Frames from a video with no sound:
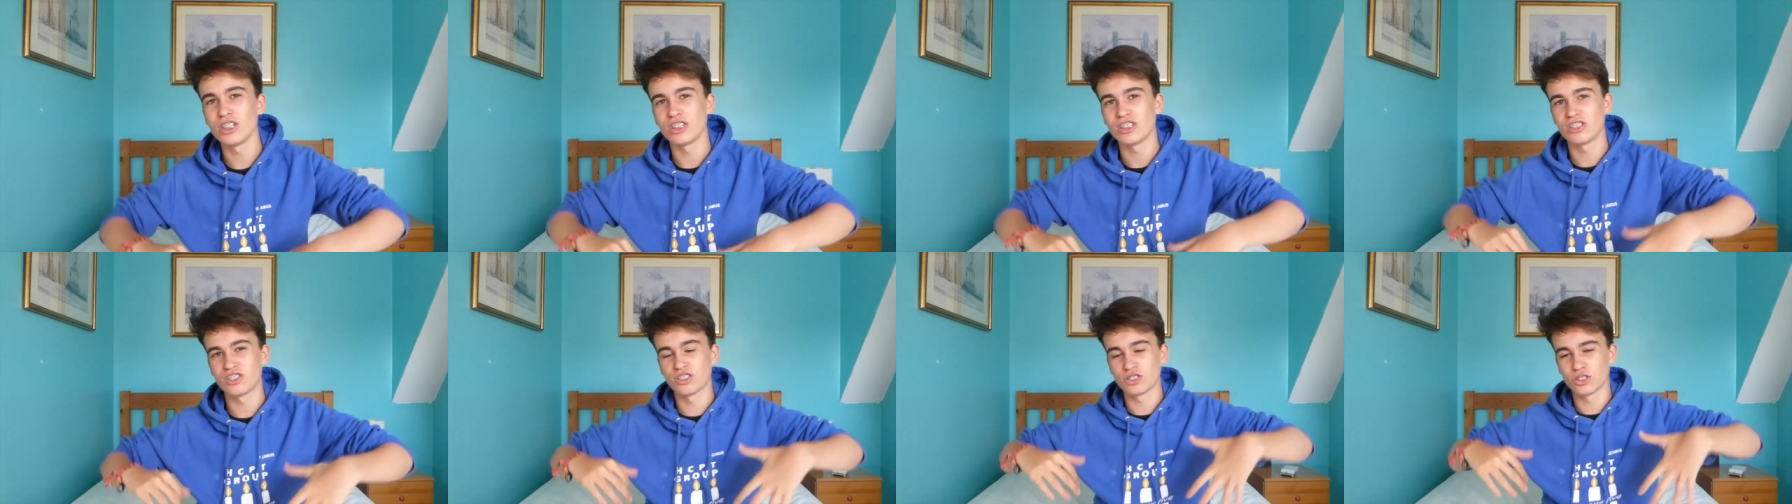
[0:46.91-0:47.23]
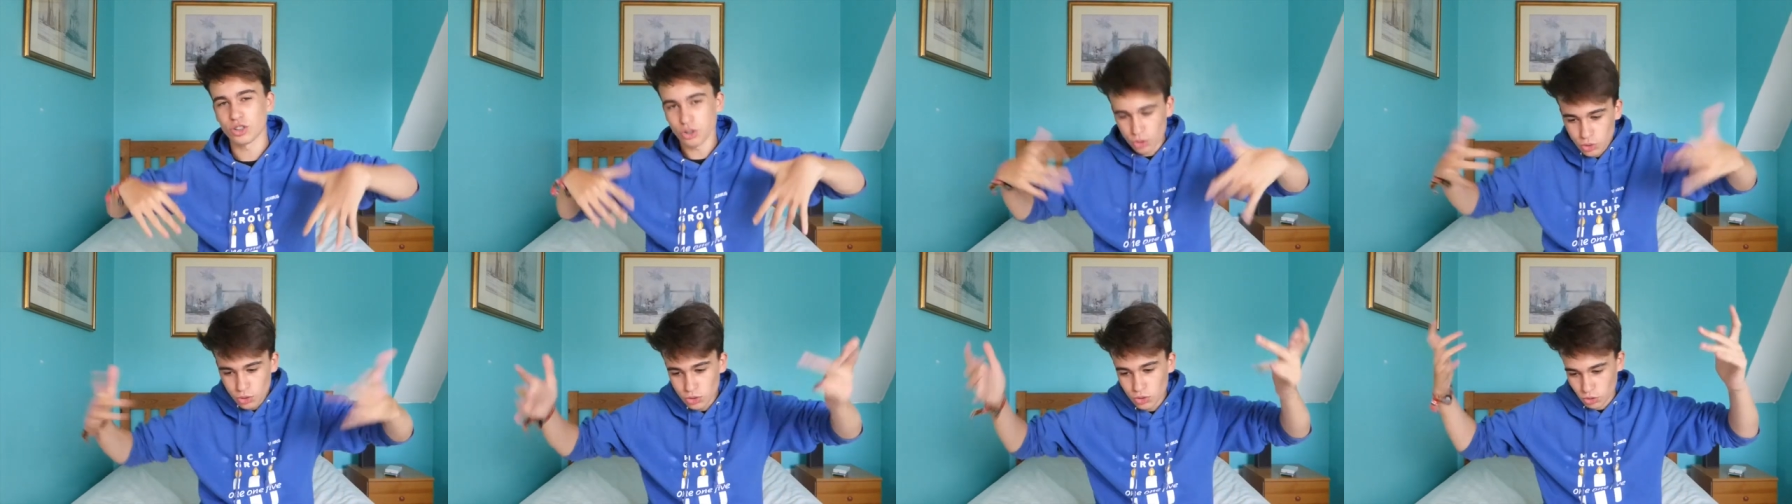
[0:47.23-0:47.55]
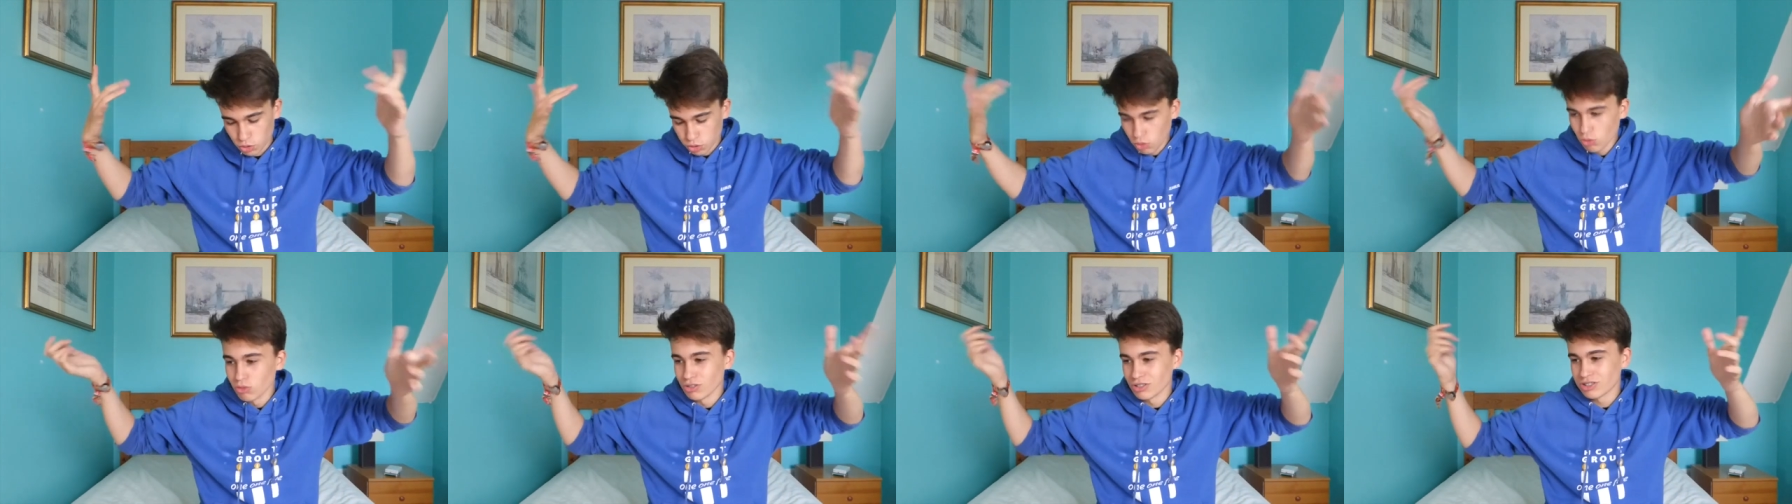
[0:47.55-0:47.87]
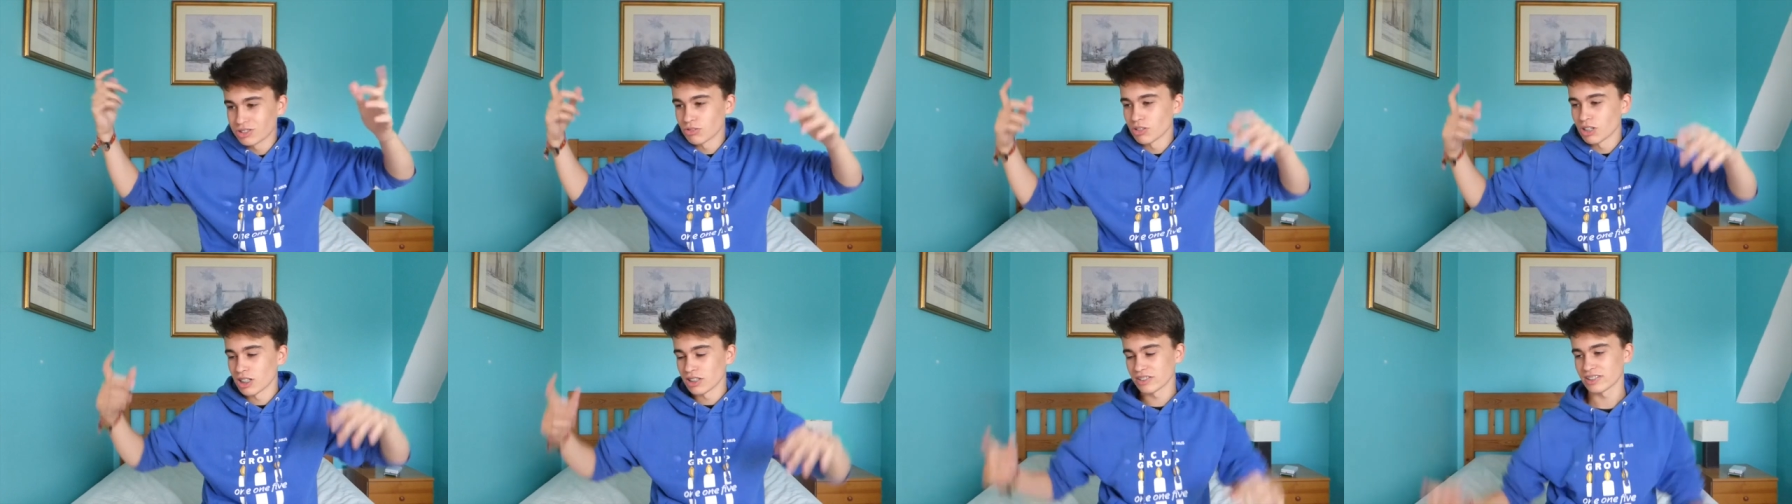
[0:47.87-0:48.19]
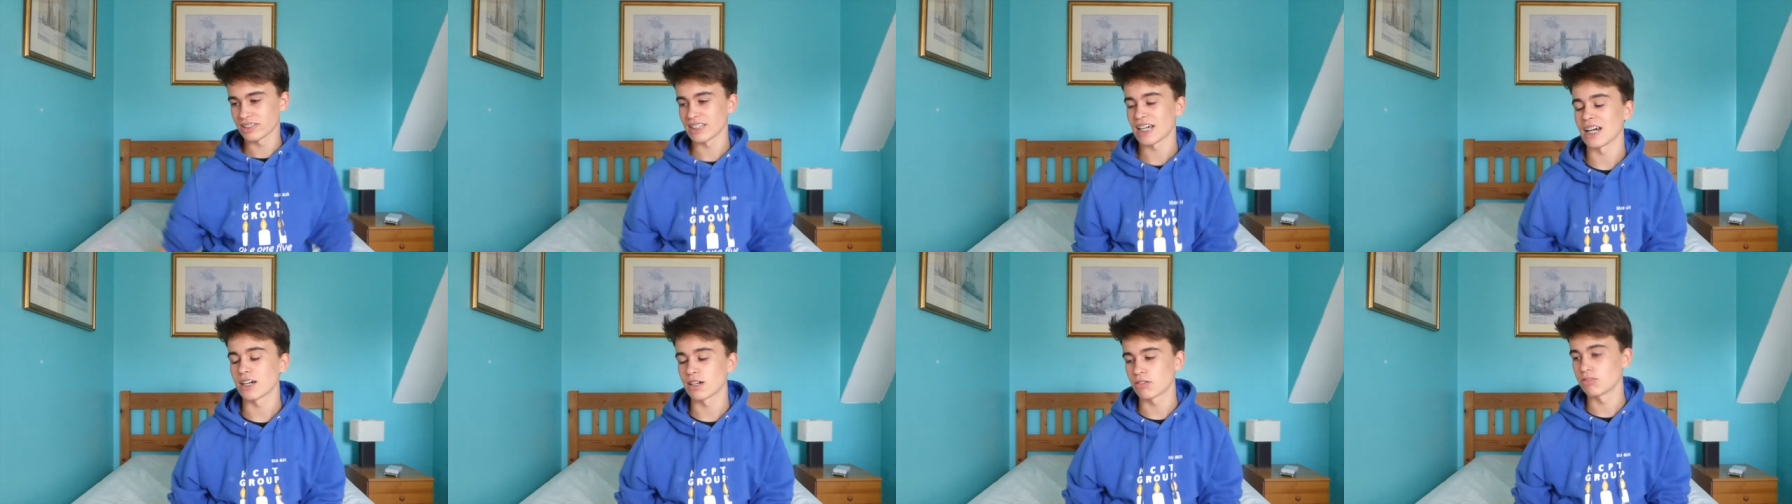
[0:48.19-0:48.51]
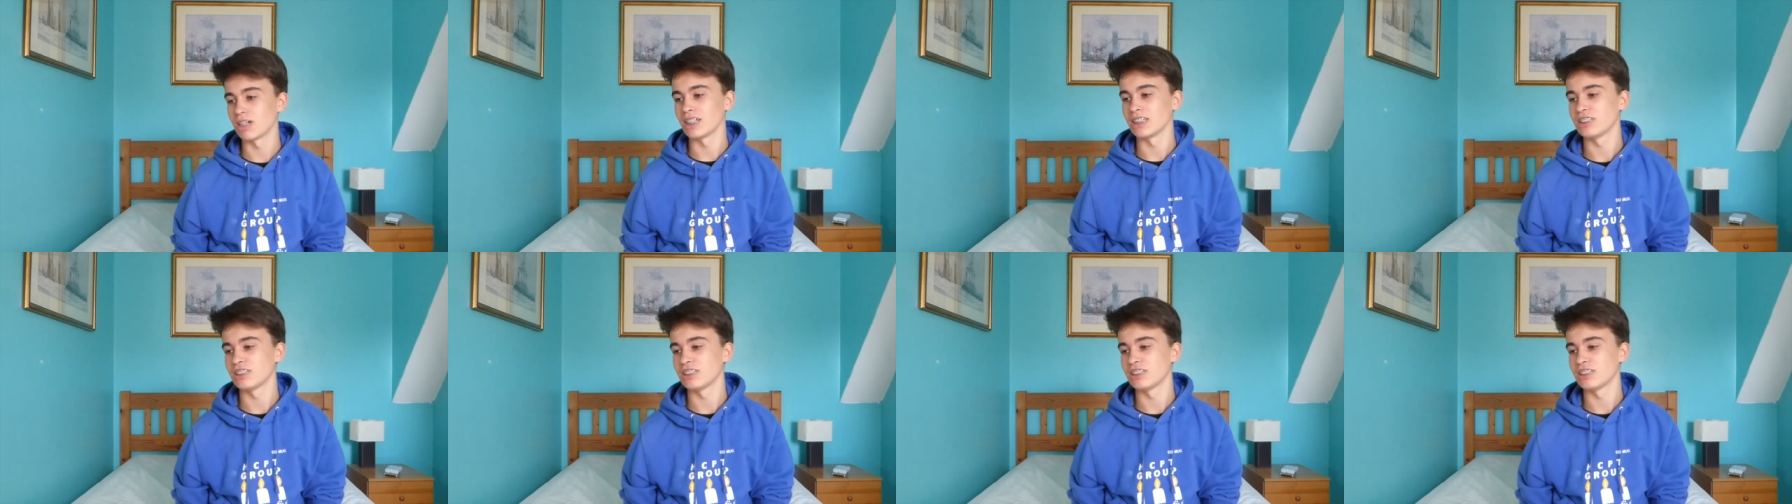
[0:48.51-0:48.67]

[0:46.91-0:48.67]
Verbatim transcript: that's too cool to answer that